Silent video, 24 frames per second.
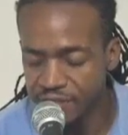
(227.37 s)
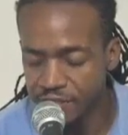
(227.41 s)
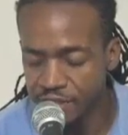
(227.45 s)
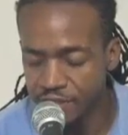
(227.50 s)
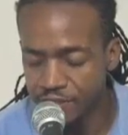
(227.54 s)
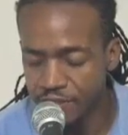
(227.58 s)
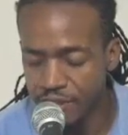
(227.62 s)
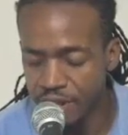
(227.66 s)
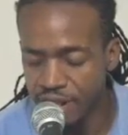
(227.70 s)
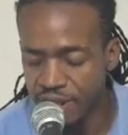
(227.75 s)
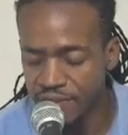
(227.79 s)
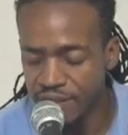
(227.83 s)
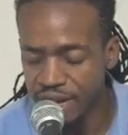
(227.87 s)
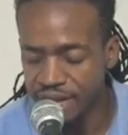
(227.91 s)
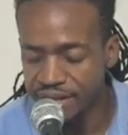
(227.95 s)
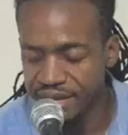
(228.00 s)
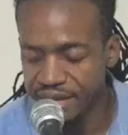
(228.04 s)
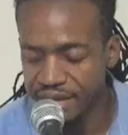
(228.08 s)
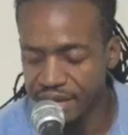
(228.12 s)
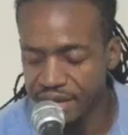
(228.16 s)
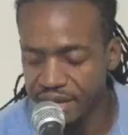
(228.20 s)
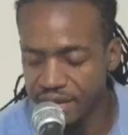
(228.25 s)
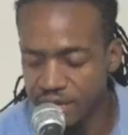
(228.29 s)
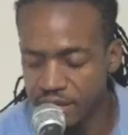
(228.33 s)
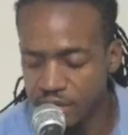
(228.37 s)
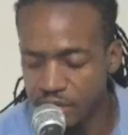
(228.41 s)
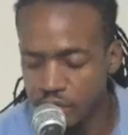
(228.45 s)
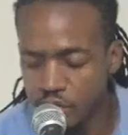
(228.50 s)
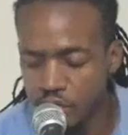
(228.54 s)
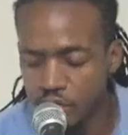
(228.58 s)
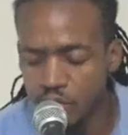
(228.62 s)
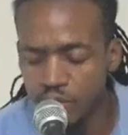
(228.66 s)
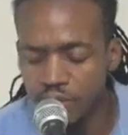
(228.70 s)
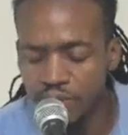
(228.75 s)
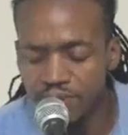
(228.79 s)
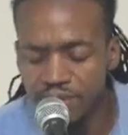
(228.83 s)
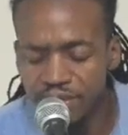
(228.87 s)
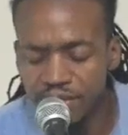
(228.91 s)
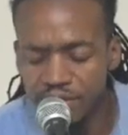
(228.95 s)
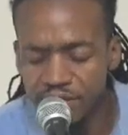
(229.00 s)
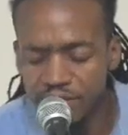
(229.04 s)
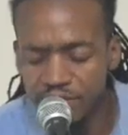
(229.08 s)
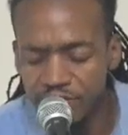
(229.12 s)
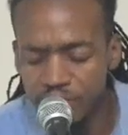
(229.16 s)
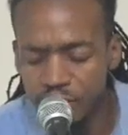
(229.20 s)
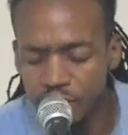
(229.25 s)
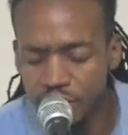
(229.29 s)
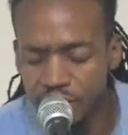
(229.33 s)
We pray right now that you would be the
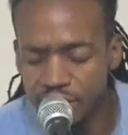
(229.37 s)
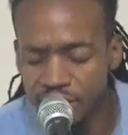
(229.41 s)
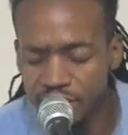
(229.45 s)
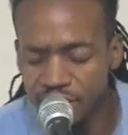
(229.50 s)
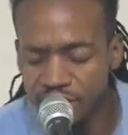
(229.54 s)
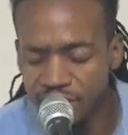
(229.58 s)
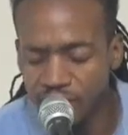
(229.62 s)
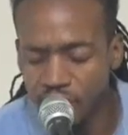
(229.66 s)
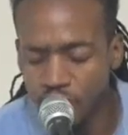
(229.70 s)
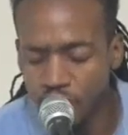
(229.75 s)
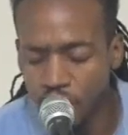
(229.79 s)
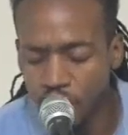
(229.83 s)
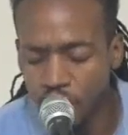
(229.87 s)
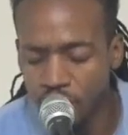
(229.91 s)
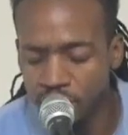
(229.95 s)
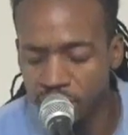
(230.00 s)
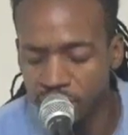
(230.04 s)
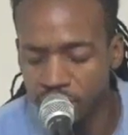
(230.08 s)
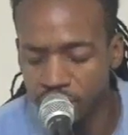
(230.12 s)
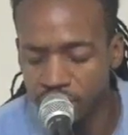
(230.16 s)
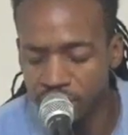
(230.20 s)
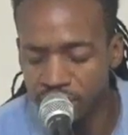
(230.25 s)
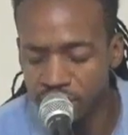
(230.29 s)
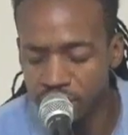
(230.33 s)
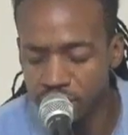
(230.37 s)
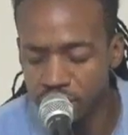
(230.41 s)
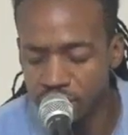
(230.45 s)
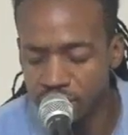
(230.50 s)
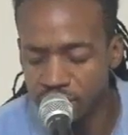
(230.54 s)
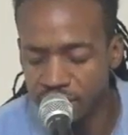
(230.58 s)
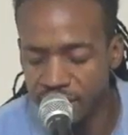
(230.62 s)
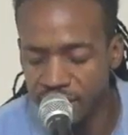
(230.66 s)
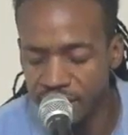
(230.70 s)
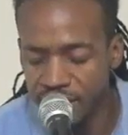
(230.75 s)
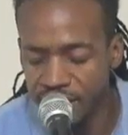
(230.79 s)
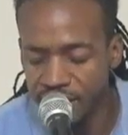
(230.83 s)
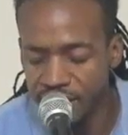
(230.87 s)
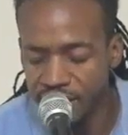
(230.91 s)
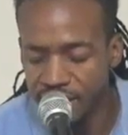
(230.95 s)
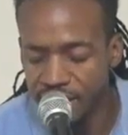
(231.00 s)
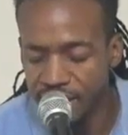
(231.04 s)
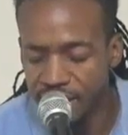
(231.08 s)
focus of all that we do today,